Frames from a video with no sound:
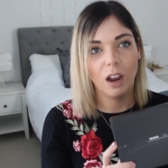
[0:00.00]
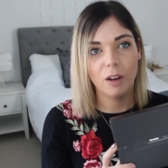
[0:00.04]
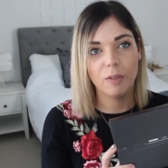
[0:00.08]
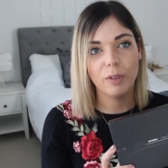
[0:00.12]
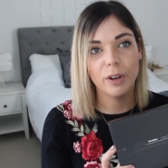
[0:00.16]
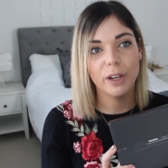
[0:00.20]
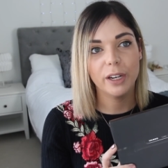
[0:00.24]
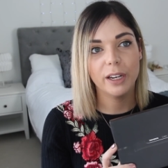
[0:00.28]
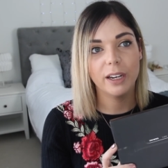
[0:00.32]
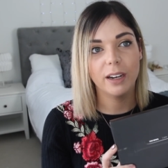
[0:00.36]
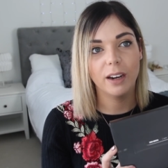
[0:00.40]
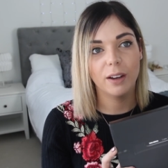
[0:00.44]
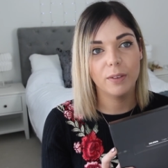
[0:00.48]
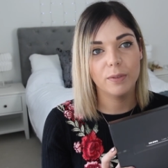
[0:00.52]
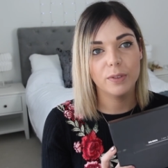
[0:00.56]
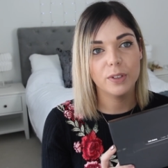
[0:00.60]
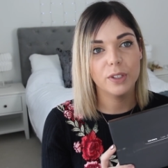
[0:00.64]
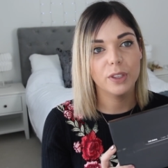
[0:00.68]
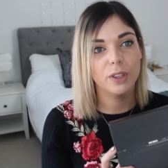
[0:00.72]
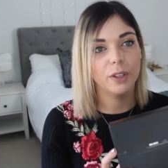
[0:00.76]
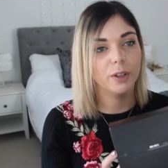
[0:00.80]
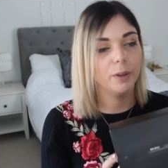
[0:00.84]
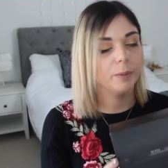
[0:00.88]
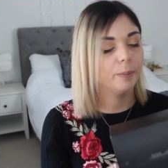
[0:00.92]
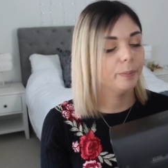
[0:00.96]
I really
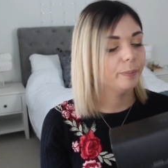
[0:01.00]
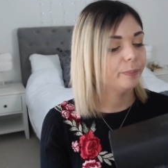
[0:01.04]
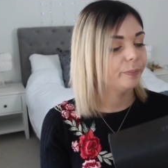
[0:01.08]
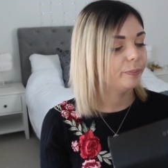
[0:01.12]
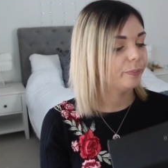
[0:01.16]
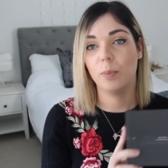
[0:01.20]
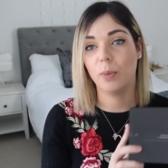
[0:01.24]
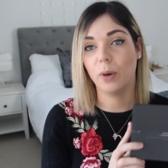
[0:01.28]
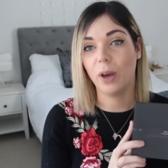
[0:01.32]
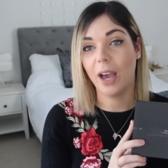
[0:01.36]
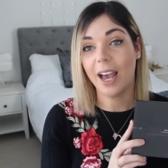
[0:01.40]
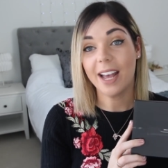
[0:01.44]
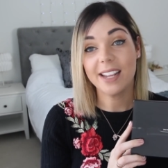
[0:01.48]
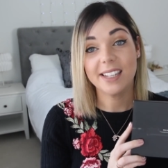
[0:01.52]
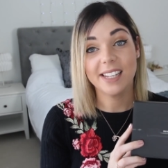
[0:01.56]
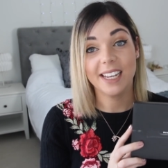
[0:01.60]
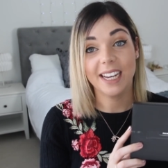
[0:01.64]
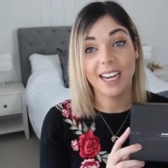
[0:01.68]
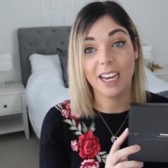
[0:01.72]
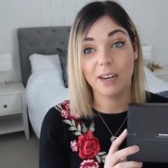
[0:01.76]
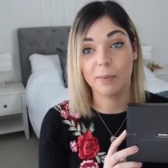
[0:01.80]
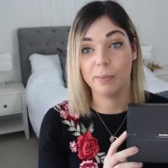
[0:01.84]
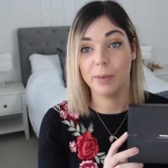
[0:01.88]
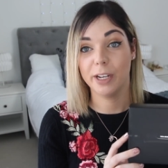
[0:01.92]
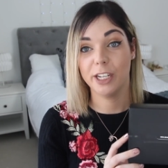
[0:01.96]
loved them. But as I
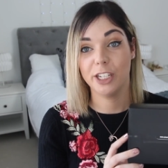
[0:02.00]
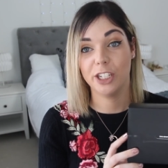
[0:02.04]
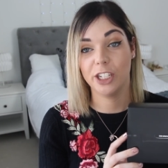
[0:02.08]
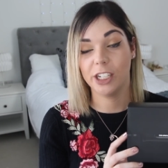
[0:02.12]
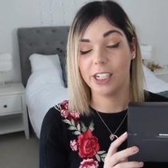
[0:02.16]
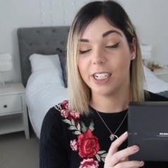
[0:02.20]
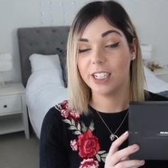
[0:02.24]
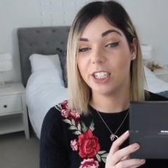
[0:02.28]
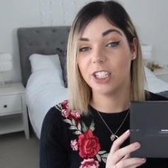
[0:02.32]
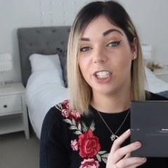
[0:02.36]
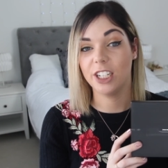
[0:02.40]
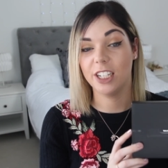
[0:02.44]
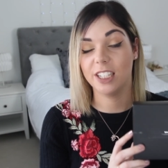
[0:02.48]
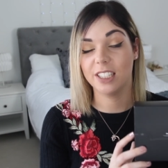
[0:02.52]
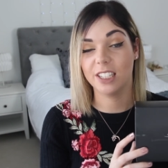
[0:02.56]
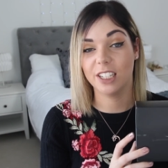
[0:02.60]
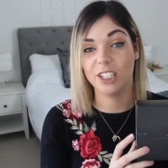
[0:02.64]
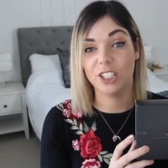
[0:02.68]
had my GHDs,